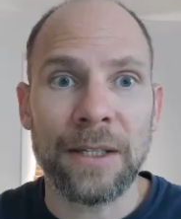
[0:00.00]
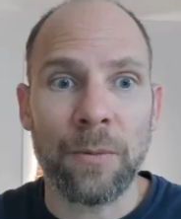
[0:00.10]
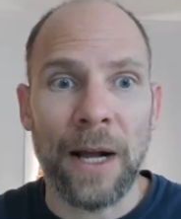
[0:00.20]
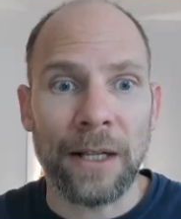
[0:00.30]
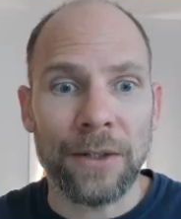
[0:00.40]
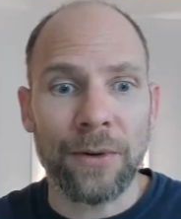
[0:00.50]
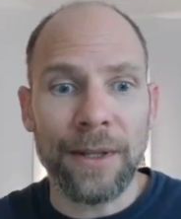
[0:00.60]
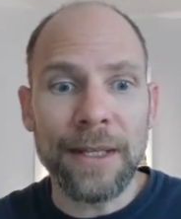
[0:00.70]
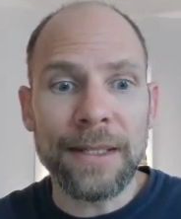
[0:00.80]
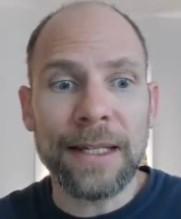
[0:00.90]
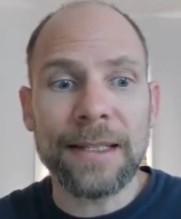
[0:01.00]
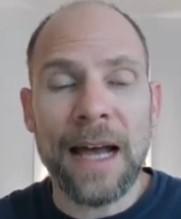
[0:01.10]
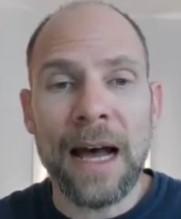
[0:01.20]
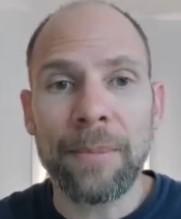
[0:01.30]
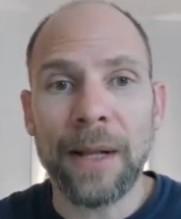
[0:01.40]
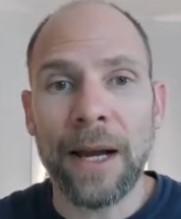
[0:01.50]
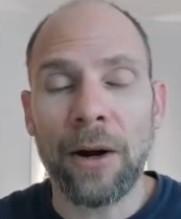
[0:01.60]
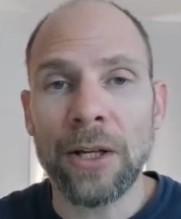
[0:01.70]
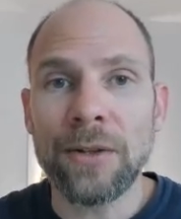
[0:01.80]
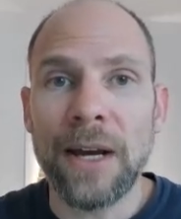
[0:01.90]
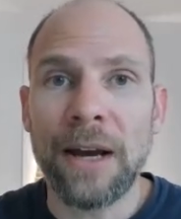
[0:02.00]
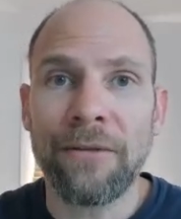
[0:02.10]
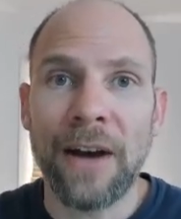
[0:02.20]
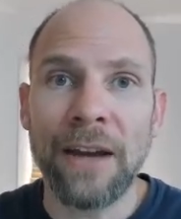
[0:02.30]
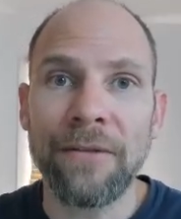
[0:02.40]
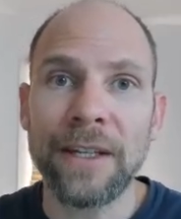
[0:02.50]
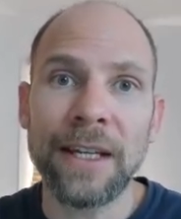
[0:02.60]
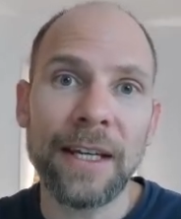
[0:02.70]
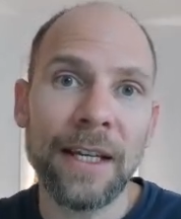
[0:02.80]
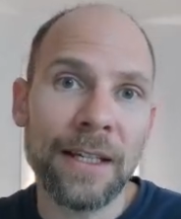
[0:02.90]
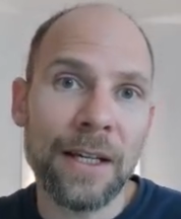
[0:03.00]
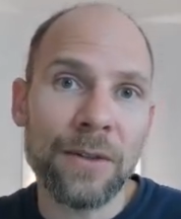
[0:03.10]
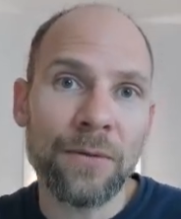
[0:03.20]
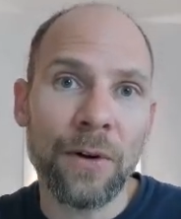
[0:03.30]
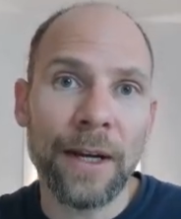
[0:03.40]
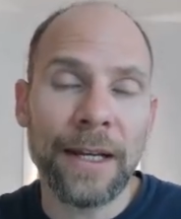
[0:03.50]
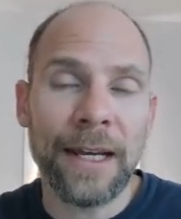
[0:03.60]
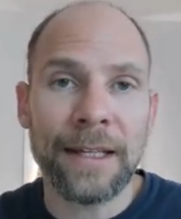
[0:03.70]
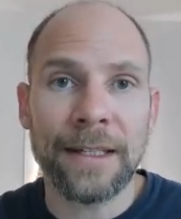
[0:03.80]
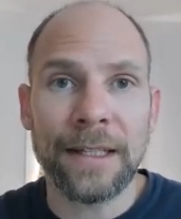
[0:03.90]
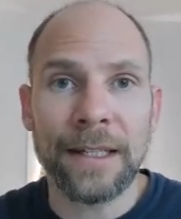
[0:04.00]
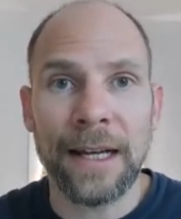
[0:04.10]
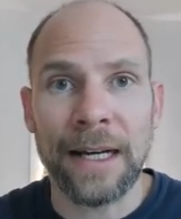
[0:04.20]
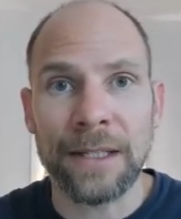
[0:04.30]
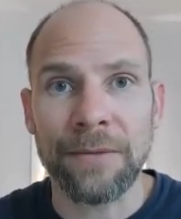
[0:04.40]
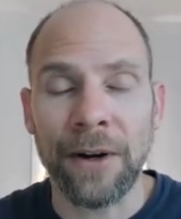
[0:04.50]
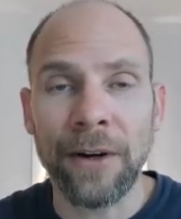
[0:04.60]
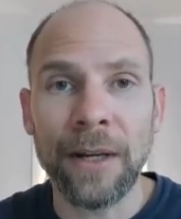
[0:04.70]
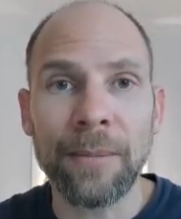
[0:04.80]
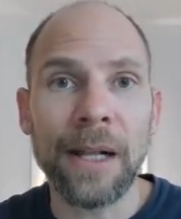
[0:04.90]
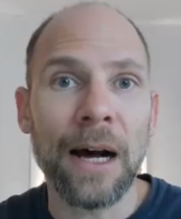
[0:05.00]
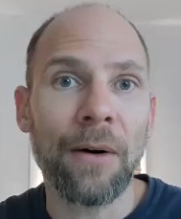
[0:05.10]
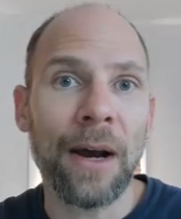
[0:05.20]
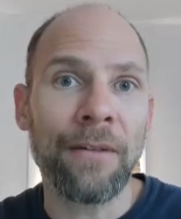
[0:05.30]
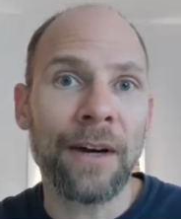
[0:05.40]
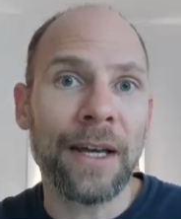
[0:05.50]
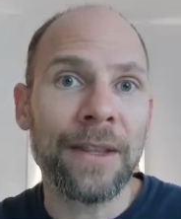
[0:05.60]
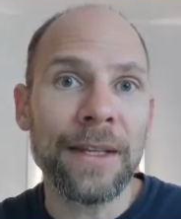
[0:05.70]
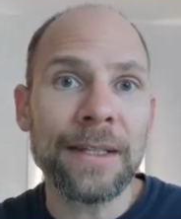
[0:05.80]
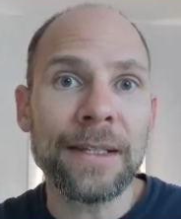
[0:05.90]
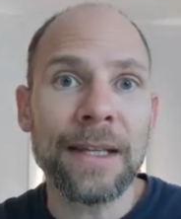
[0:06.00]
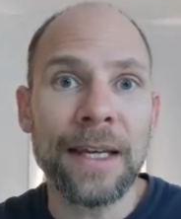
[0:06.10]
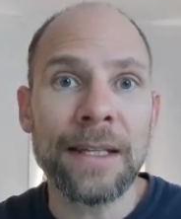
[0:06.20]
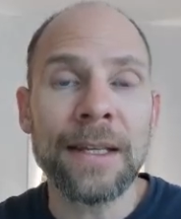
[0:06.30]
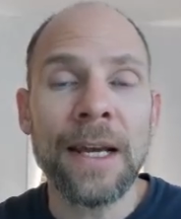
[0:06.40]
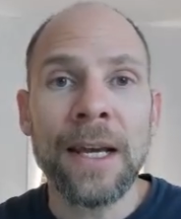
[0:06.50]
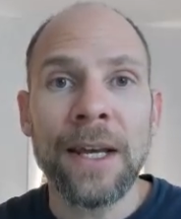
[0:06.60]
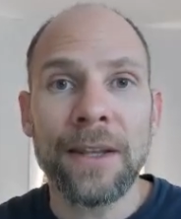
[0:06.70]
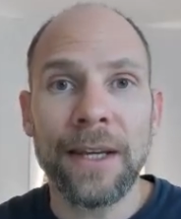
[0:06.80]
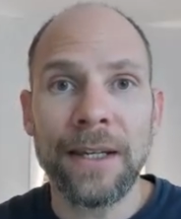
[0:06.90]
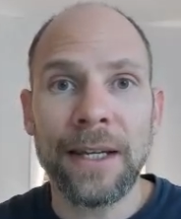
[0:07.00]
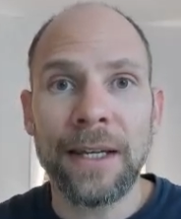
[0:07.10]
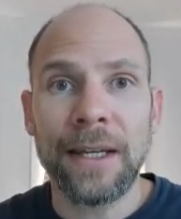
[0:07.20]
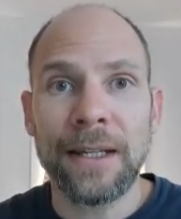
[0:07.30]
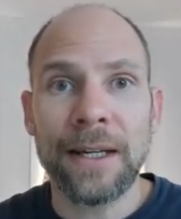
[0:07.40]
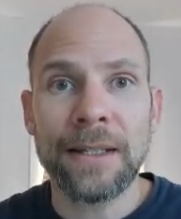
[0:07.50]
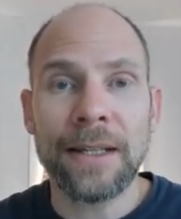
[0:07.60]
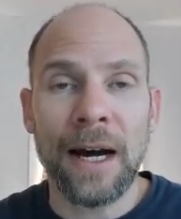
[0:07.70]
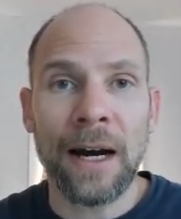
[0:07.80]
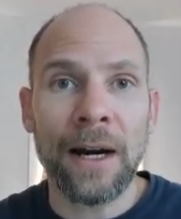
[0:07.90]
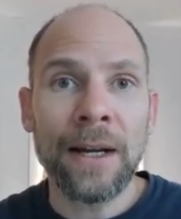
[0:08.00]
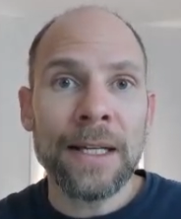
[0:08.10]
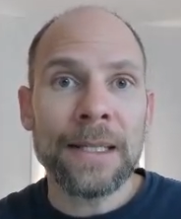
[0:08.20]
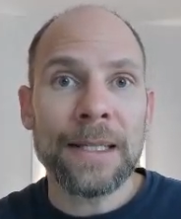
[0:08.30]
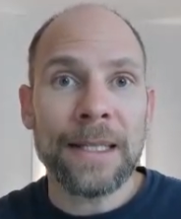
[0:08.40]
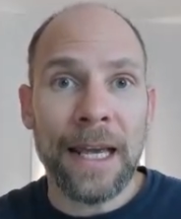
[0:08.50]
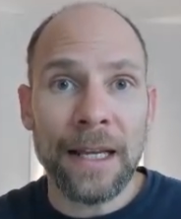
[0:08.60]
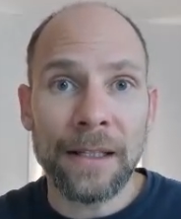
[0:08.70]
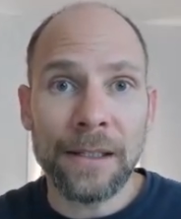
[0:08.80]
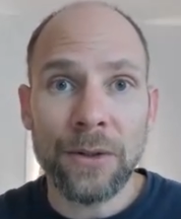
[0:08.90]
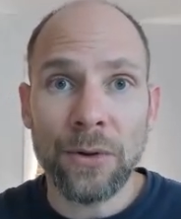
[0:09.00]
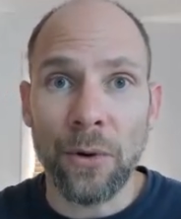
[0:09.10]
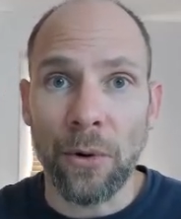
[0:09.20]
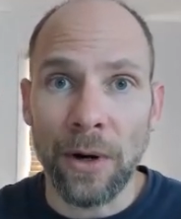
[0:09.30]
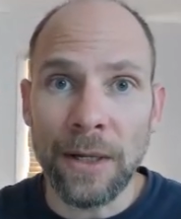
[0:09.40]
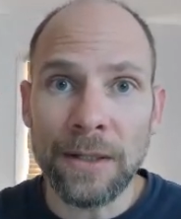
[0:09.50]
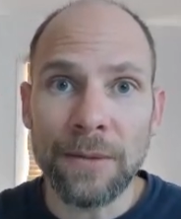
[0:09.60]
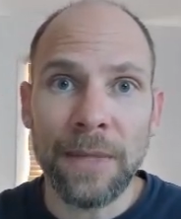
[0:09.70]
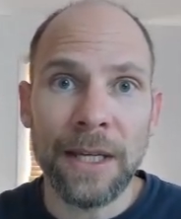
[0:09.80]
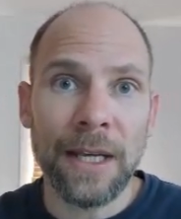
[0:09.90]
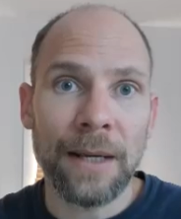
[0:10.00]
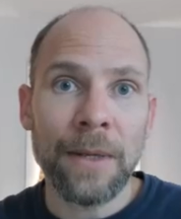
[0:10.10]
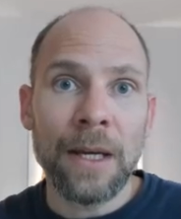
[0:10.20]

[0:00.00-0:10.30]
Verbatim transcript: well. So in this example, I also have five indicators for a latent class variable. However, in this case, the indicators are scale scores, meaning